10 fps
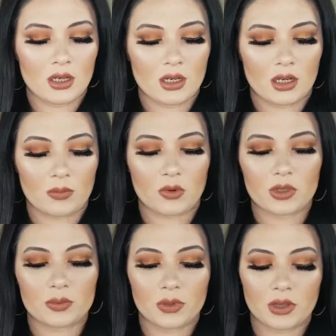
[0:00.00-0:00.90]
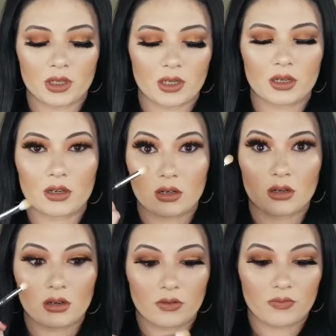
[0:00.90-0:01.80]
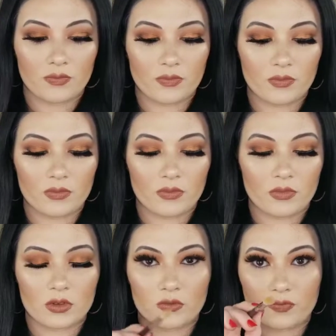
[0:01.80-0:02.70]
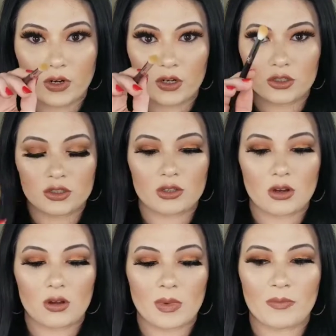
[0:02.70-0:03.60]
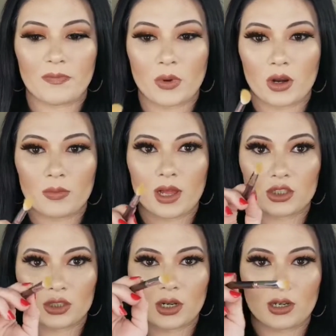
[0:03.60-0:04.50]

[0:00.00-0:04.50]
And I'm going to put that first on my bottom lash line.